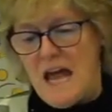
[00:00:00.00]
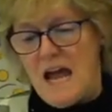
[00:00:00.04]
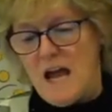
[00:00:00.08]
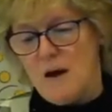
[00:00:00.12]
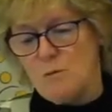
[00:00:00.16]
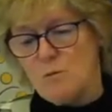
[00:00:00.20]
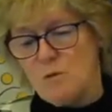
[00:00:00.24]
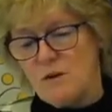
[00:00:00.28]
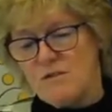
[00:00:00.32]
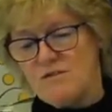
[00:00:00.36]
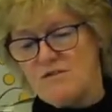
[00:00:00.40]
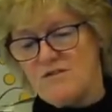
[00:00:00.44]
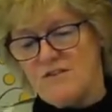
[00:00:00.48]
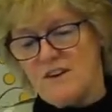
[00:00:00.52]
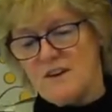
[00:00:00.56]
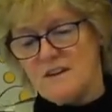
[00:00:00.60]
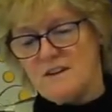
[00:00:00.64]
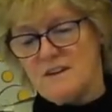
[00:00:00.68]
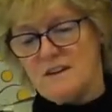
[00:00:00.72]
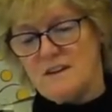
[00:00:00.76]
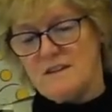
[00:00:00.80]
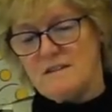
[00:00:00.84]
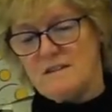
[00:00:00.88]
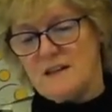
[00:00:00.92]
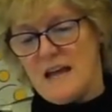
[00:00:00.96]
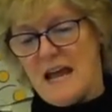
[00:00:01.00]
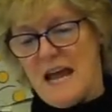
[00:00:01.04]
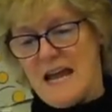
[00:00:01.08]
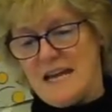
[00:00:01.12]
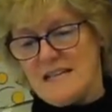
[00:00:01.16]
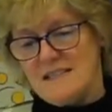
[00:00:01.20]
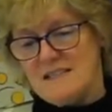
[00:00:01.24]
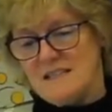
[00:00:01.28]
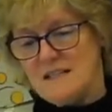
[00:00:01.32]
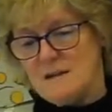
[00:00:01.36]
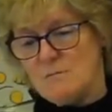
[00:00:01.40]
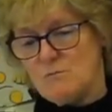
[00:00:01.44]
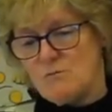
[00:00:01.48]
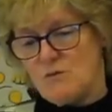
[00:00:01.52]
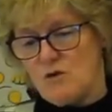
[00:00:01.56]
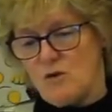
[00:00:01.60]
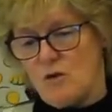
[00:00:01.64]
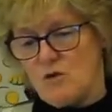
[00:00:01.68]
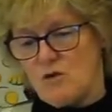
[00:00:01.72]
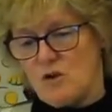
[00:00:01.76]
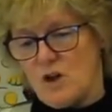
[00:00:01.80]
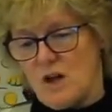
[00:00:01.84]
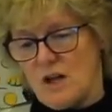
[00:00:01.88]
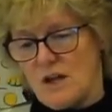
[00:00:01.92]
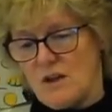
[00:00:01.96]
and we've funded 18
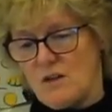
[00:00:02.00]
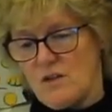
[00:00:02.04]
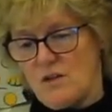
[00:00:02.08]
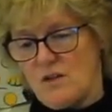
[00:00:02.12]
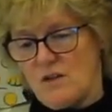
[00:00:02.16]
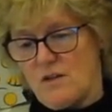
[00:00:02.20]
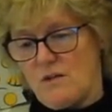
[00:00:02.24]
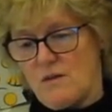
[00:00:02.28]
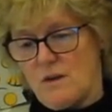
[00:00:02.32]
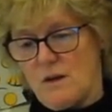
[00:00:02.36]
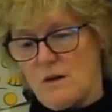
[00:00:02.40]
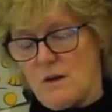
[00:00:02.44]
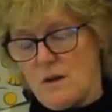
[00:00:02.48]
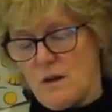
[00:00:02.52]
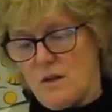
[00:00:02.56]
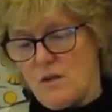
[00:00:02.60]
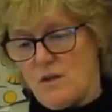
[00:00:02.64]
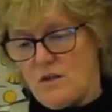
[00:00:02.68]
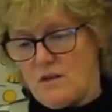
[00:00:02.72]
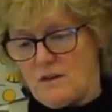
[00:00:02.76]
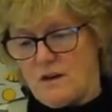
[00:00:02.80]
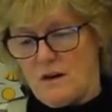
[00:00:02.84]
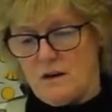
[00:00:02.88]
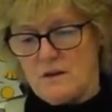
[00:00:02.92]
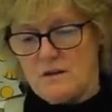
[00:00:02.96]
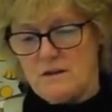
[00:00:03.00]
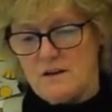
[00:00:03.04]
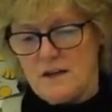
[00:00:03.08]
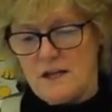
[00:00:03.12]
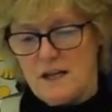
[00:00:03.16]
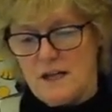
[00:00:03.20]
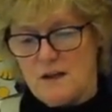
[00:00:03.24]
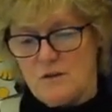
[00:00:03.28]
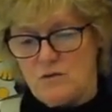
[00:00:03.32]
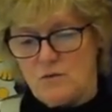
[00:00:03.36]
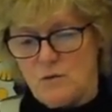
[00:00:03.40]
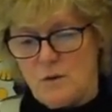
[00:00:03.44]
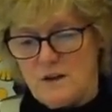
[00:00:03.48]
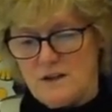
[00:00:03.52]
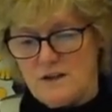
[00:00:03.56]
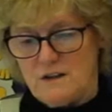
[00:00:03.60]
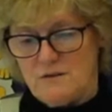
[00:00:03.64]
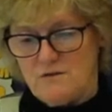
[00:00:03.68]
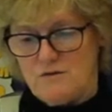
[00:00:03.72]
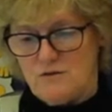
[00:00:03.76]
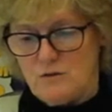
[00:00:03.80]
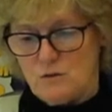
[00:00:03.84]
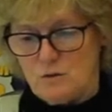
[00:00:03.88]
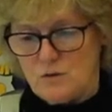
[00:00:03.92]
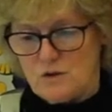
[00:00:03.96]
projects starting in
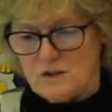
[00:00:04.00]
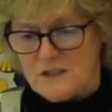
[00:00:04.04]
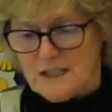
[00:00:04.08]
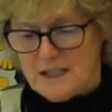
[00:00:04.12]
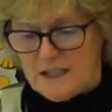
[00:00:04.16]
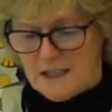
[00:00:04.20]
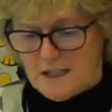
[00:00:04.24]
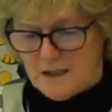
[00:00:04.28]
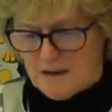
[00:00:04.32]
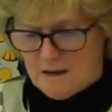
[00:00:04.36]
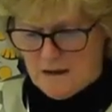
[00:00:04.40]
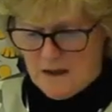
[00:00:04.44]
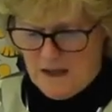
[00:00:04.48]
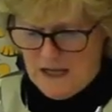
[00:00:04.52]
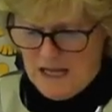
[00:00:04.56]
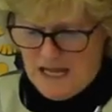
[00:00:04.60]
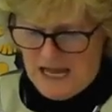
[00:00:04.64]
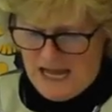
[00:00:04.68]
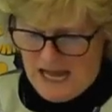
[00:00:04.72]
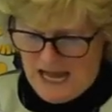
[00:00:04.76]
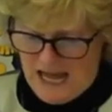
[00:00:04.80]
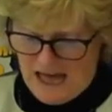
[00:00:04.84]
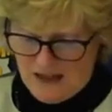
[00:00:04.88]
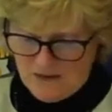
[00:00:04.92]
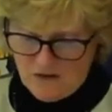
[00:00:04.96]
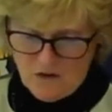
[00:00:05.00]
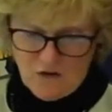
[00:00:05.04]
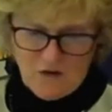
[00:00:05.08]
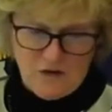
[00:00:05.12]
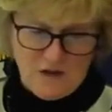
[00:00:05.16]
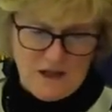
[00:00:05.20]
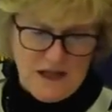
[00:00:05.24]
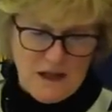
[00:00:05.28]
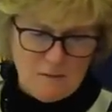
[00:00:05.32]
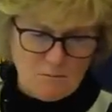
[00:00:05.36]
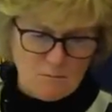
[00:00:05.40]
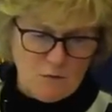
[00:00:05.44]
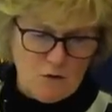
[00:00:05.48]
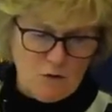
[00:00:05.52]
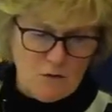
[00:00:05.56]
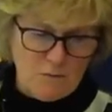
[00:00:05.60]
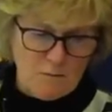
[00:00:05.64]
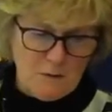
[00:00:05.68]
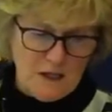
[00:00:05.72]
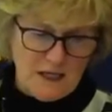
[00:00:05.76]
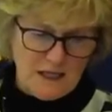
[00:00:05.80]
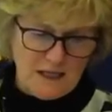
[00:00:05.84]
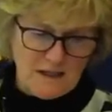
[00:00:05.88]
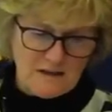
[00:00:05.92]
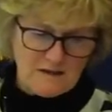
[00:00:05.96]
2014, and there's yet more
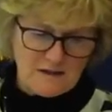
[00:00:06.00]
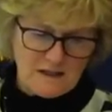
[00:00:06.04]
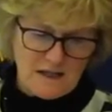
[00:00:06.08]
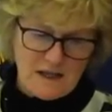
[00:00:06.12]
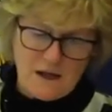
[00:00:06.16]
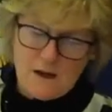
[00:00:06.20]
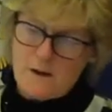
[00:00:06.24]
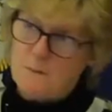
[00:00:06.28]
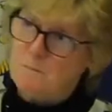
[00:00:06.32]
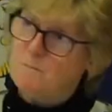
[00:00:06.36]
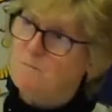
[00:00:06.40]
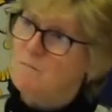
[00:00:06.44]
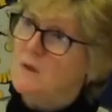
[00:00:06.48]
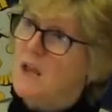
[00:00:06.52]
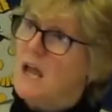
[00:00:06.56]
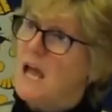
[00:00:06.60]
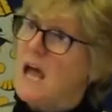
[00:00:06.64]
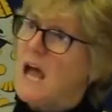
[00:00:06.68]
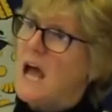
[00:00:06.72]
money to come.